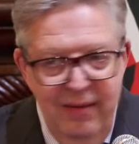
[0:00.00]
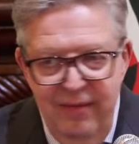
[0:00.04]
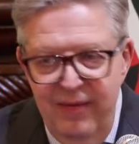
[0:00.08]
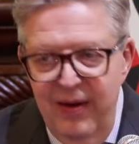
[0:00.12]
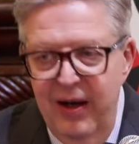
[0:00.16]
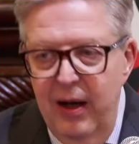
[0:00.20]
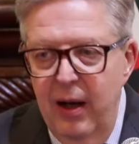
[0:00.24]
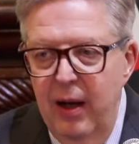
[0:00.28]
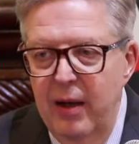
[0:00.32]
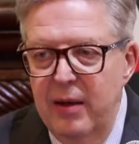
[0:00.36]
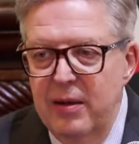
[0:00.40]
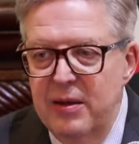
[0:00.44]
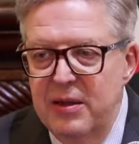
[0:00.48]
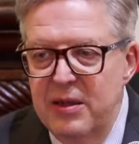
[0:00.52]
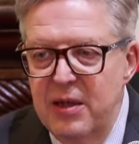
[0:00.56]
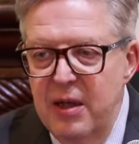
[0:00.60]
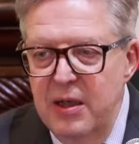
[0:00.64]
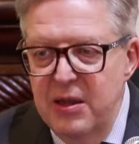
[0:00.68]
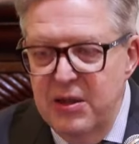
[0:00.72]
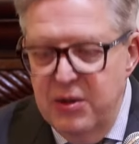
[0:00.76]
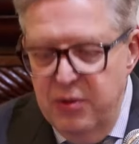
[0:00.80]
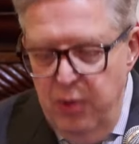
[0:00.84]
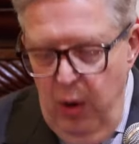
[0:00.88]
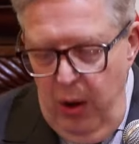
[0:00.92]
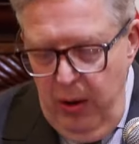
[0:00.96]
Finland's
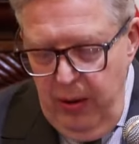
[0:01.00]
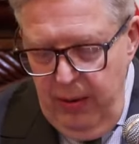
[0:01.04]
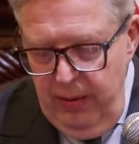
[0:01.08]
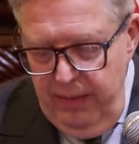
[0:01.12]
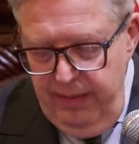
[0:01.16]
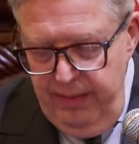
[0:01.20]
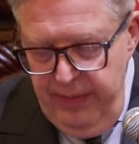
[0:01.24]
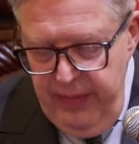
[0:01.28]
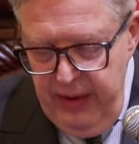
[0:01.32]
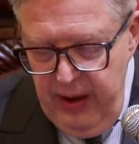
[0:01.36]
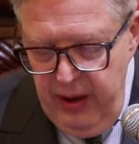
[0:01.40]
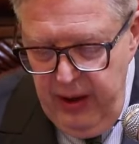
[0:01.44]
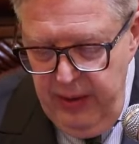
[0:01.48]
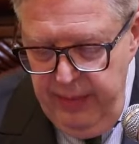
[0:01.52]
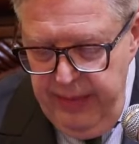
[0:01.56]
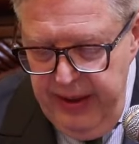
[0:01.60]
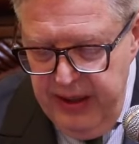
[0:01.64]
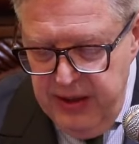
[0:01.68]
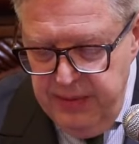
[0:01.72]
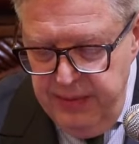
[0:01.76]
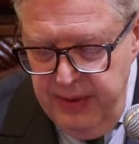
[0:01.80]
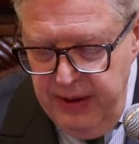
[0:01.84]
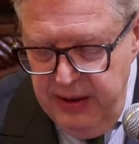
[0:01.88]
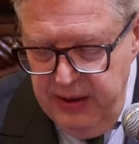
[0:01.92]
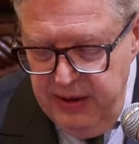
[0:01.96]
strong
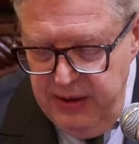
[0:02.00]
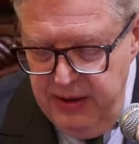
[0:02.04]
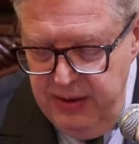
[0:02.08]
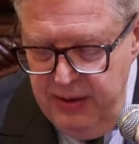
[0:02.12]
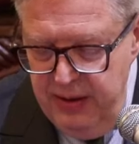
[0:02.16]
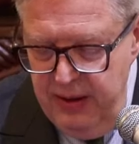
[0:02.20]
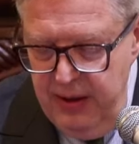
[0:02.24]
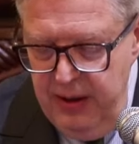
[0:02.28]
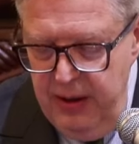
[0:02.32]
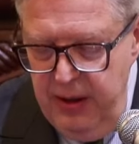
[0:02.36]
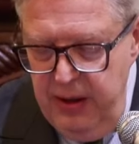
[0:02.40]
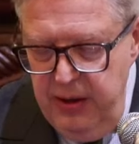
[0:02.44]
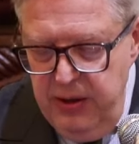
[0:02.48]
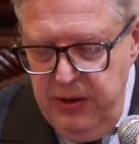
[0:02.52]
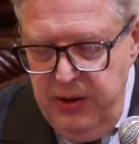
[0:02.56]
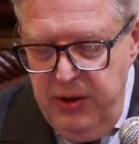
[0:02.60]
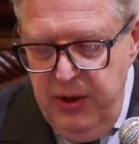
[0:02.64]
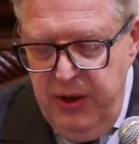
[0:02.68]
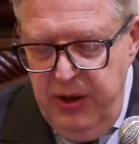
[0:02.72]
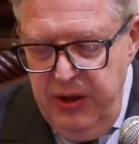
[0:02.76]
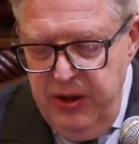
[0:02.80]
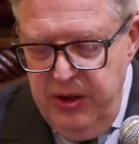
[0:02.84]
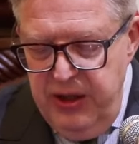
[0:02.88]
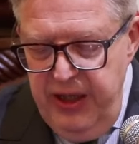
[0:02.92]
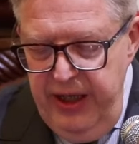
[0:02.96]
commitment to
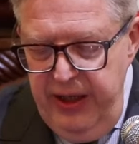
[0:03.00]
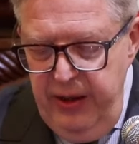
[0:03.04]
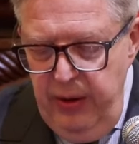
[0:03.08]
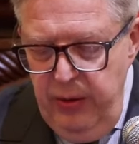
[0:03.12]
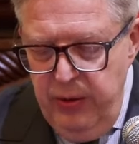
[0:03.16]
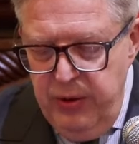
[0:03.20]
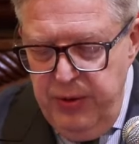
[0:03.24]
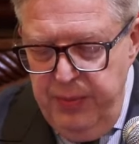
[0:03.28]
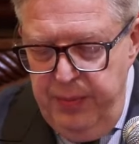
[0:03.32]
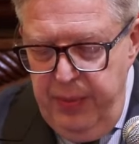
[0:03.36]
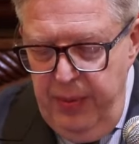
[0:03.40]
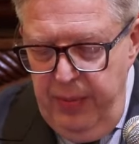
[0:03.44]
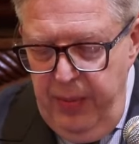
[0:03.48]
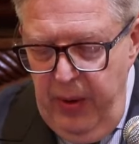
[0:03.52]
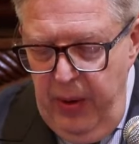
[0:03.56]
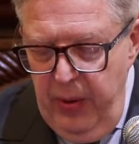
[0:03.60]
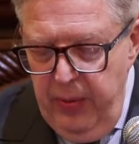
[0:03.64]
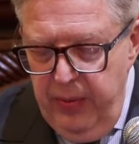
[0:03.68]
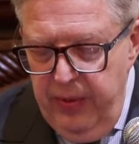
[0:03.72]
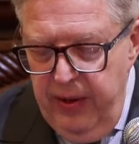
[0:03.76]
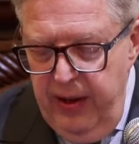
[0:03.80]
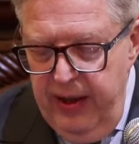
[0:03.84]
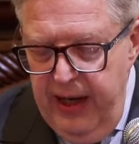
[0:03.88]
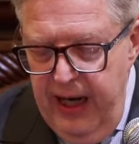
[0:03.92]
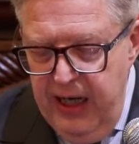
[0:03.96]
continue to
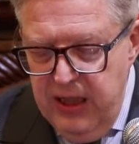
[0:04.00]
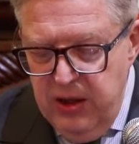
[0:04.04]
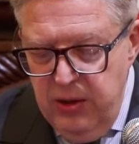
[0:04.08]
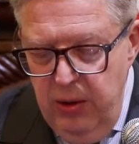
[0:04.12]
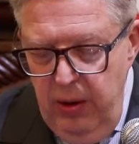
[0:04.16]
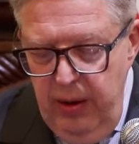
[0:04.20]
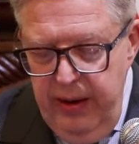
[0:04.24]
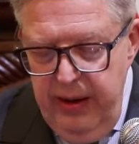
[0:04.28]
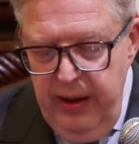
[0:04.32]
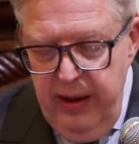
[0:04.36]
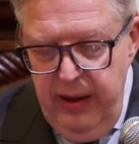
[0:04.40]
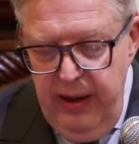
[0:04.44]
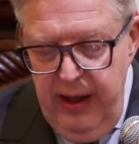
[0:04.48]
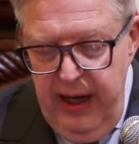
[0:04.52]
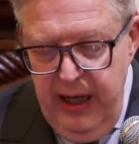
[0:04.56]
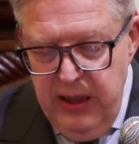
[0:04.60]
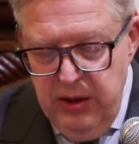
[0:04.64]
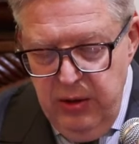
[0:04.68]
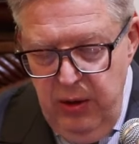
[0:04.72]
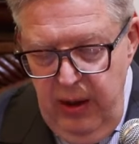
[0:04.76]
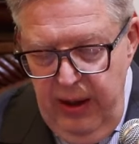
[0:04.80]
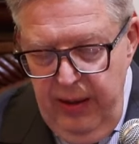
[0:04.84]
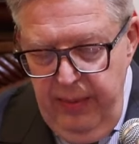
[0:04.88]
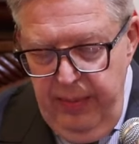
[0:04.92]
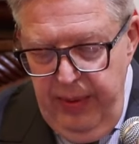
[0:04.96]
promote the national and
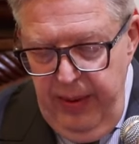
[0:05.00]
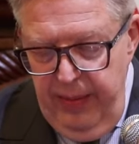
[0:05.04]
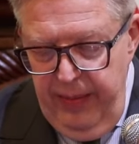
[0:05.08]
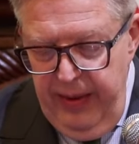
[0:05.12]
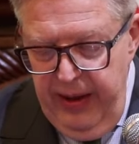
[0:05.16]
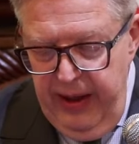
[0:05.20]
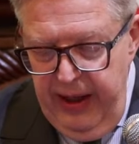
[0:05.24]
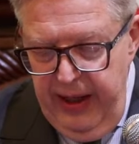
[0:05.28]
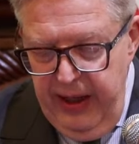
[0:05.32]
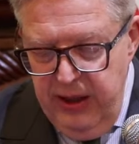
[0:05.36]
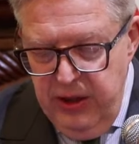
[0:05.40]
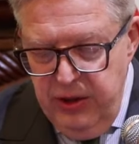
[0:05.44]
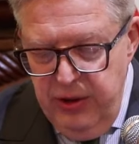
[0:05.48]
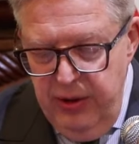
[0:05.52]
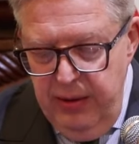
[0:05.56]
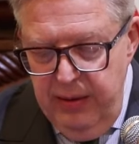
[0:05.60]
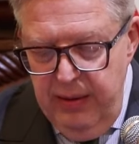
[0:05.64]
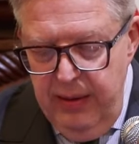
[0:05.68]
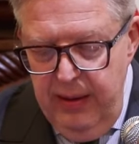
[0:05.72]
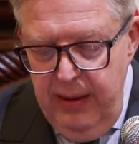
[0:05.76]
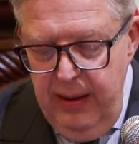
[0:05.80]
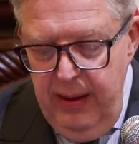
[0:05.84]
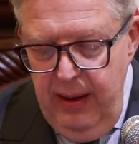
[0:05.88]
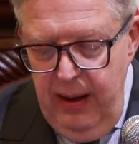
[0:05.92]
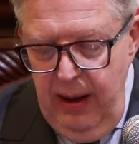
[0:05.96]
international implementation
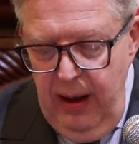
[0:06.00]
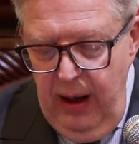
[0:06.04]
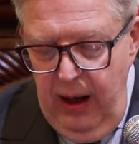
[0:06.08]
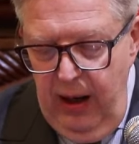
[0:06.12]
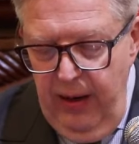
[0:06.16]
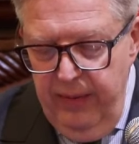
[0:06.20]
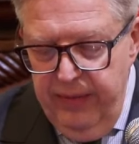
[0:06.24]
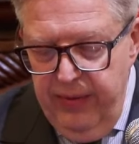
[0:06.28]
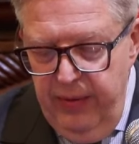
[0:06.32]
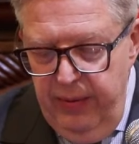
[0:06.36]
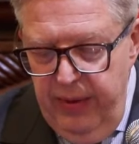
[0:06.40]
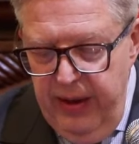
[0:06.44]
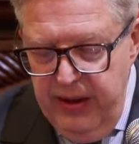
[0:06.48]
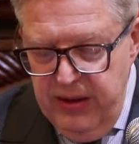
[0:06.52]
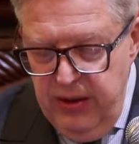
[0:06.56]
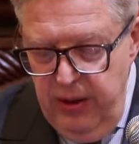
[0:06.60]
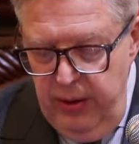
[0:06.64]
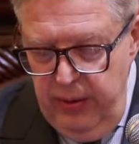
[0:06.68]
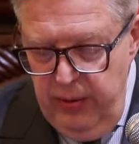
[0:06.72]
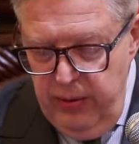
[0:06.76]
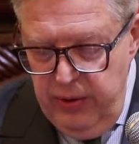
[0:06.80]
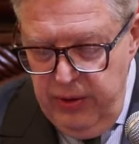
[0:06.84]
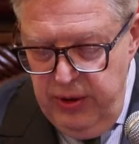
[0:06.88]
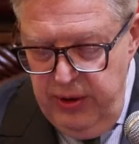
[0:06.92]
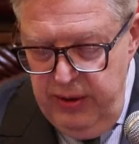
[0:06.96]
of the
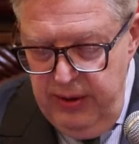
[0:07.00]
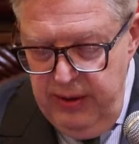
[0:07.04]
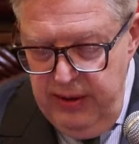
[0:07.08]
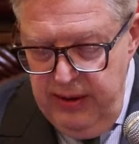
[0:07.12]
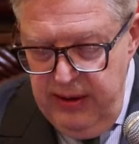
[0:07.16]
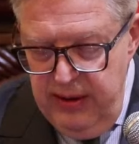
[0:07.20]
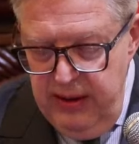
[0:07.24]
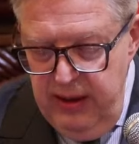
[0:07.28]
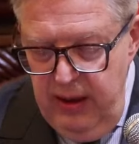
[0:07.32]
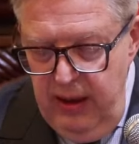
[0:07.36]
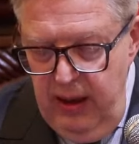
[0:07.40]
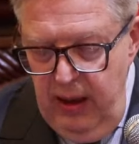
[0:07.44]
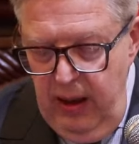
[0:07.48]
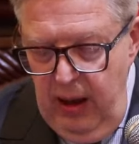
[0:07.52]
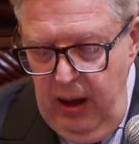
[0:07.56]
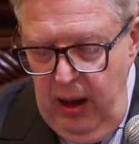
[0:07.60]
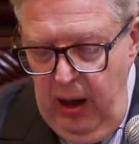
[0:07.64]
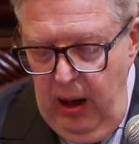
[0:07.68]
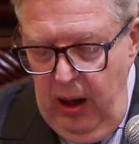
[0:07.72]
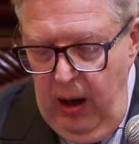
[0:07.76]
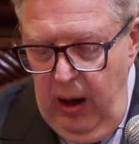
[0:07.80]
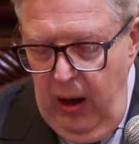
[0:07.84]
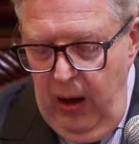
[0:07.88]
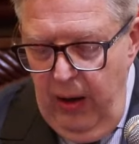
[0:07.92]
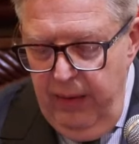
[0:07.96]
resolutions
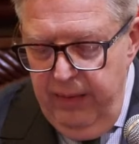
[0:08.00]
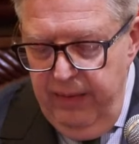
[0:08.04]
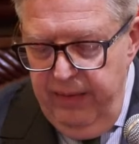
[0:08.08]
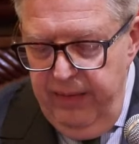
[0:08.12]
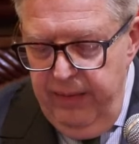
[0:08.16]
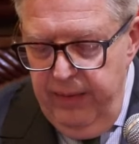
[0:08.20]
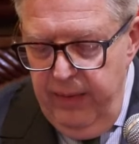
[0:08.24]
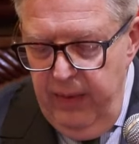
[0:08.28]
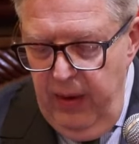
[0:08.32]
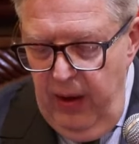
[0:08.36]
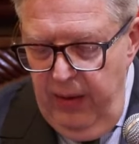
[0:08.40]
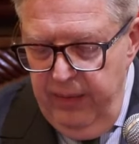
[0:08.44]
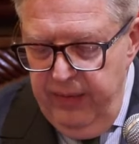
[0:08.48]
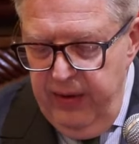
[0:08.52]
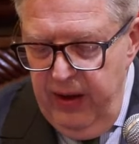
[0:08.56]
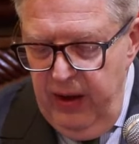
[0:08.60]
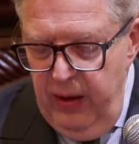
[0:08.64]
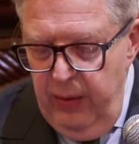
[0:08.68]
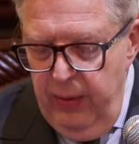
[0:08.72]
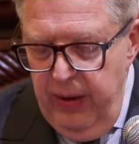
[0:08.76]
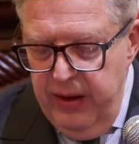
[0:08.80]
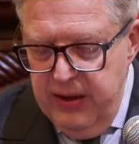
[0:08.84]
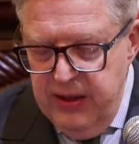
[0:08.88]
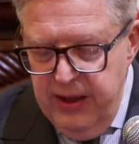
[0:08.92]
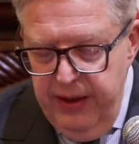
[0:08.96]
of the
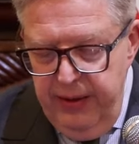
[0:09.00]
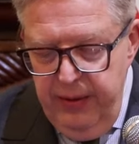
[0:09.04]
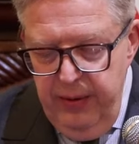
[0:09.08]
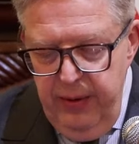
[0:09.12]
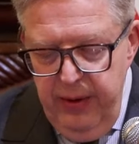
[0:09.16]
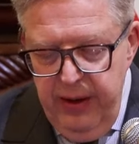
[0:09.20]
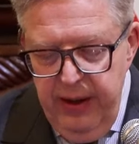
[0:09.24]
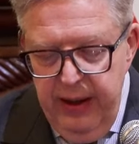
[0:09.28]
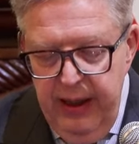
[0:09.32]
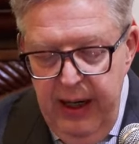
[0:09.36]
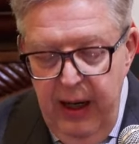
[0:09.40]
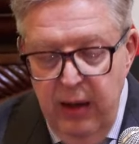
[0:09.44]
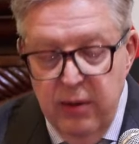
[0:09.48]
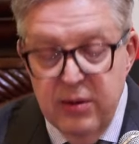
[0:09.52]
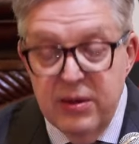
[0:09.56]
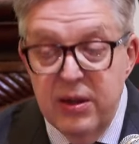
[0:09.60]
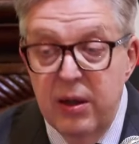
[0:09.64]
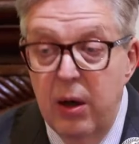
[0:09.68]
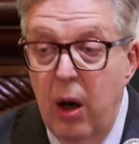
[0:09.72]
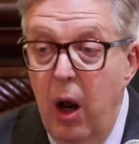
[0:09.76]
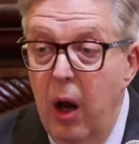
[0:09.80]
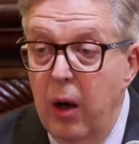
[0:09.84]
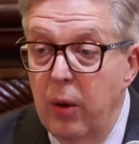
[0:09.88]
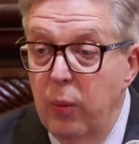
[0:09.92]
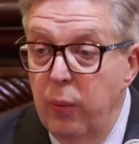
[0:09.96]
UN Security
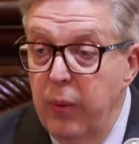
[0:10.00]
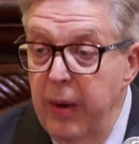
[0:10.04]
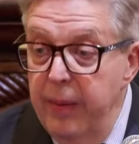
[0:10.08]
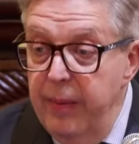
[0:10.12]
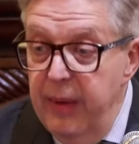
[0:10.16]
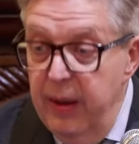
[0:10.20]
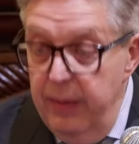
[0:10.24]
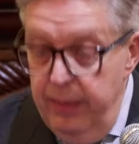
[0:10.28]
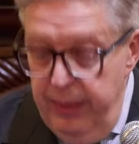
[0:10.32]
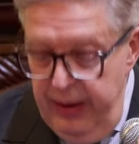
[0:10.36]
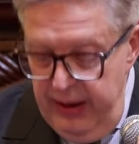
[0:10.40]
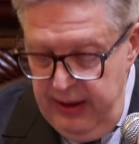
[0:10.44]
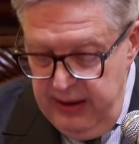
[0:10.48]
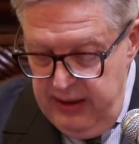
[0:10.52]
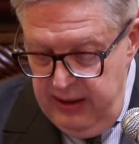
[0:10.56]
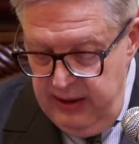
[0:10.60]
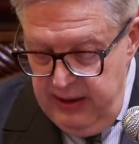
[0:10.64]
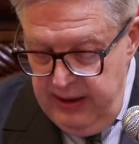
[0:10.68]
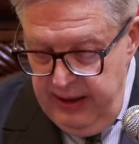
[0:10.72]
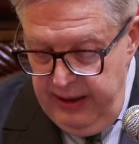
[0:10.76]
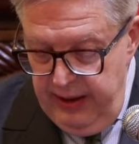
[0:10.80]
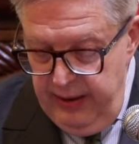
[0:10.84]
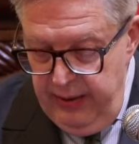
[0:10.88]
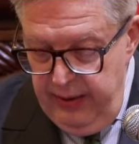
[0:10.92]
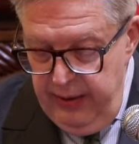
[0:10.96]
Council on women, peace and
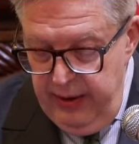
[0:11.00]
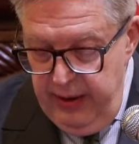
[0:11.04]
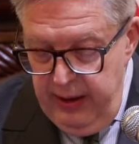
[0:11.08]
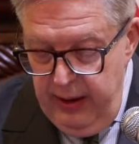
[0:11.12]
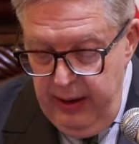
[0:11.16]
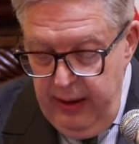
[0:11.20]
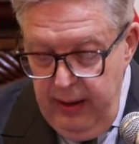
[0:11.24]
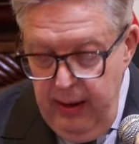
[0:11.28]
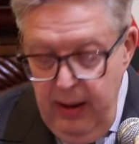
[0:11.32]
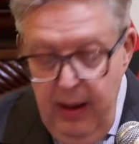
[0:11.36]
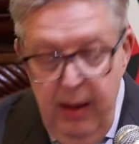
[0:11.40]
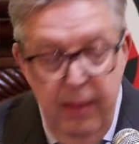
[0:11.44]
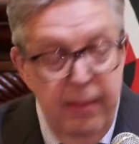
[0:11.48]
security.